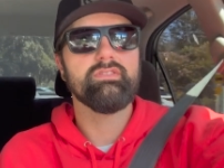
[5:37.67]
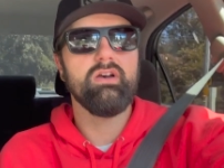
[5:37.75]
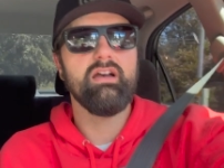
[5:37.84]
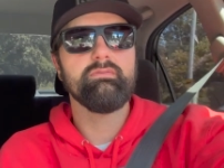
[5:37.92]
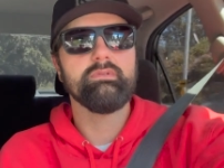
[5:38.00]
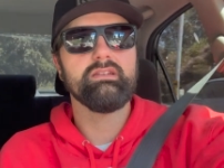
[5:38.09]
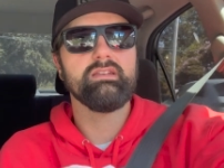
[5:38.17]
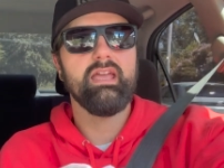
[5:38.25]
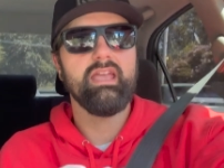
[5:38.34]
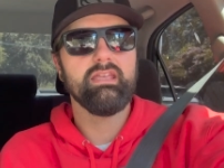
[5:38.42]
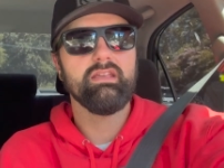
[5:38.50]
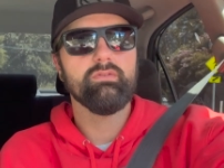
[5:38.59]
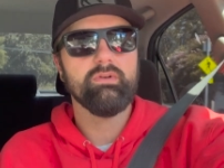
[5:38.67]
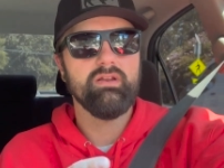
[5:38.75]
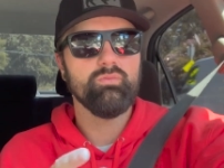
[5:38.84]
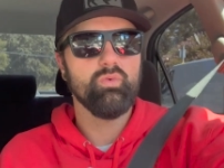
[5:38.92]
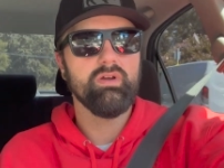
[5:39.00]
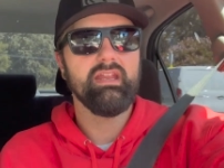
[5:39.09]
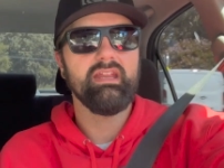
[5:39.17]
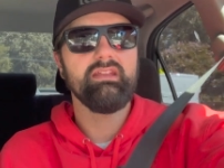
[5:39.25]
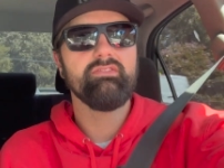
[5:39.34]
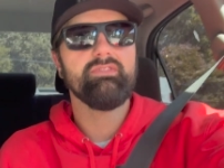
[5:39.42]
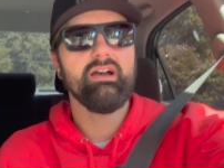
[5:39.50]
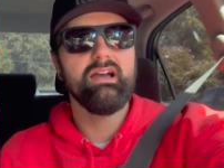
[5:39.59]
So I've been hanging around
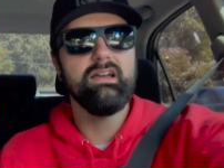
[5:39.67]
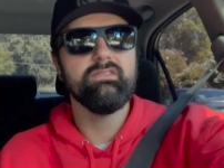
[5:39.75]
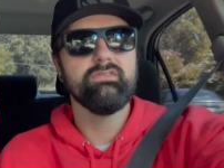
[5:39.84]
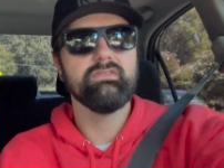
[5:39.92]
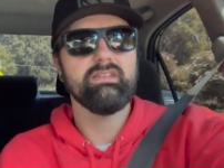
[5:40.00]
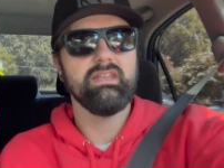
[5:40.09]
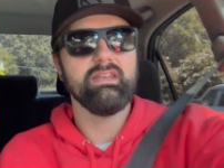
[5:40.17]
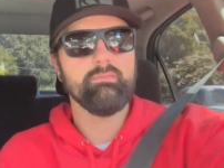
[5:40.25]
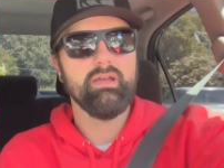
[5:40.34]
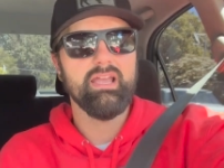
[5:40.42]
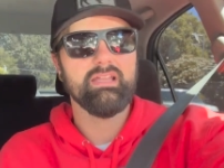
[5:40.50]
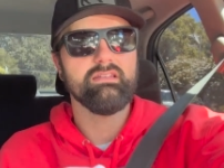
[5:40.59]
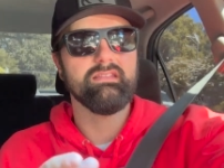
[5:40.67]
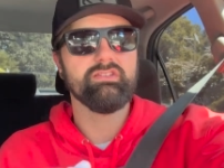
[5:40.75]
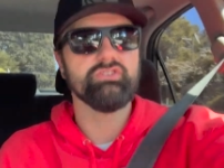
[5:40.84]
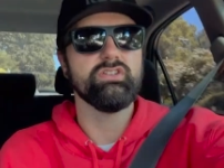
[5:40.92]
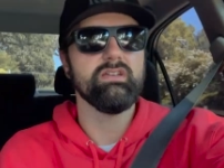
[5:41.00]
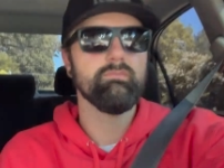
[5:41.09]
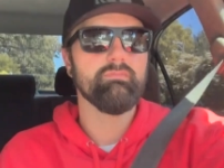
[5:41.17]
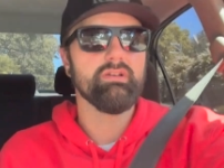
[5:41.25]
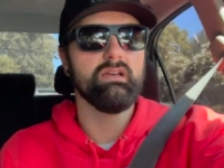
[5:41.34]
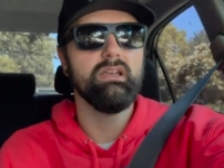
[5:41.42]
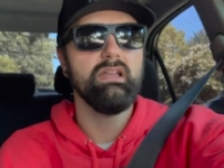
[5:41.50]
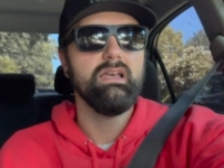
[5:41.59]
185, getting back into the gym,
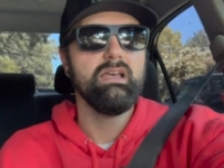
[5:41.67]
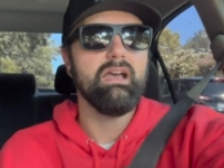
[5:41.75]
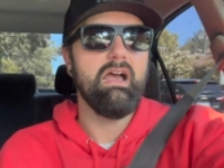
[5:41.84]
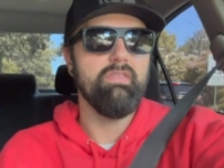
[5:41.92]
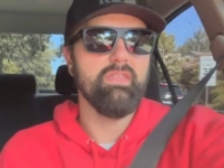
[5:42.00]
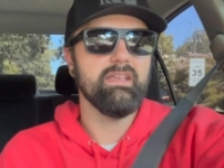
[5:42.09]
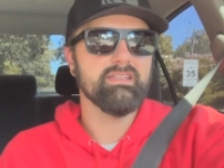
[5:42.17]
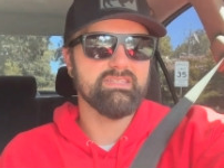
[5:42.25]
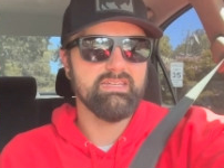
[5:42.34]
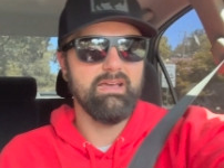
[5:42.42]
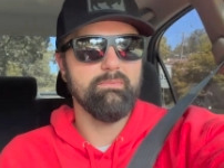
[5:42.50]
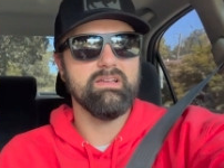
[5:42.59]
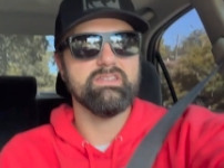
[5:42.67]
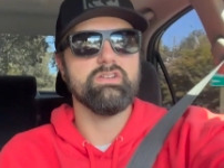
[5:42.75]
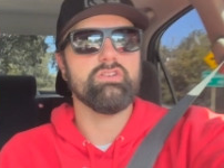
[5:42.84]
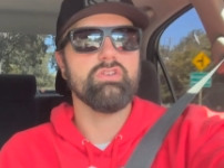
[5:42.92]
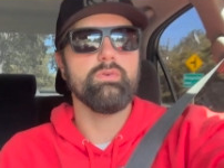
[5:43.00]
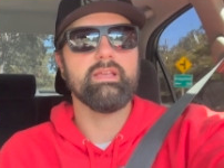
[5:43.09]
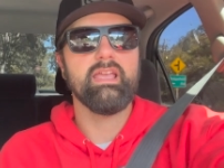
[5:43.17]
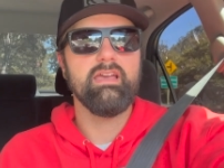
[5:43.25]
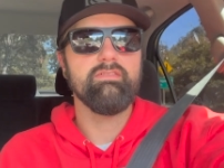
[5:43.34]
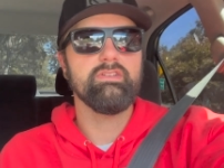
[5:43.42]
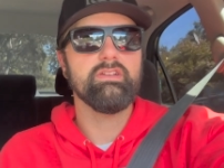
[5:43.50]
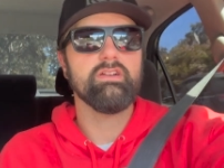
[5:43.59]
but I think it's time I start going
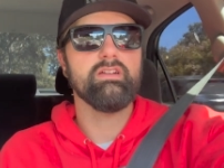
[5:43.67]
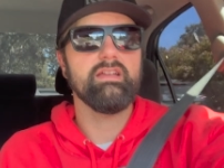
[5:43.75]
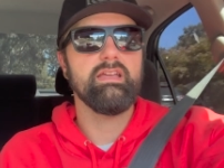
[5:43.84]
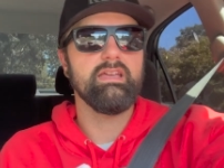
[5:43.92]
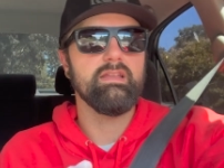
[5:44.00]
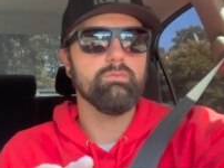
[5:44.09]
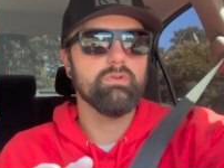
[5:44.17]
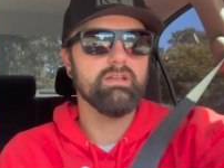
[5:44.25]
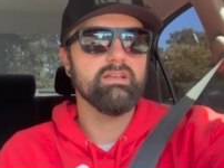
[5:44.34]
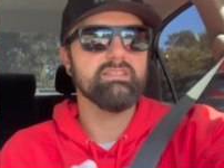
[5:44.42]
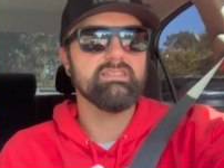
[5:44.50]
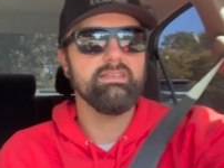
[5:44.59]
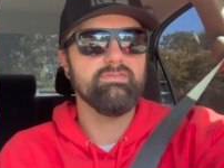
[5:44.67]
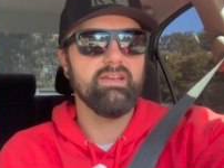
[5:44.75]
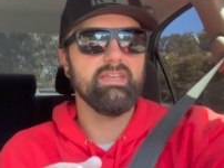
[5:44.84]
heavier, and we're gonna see if I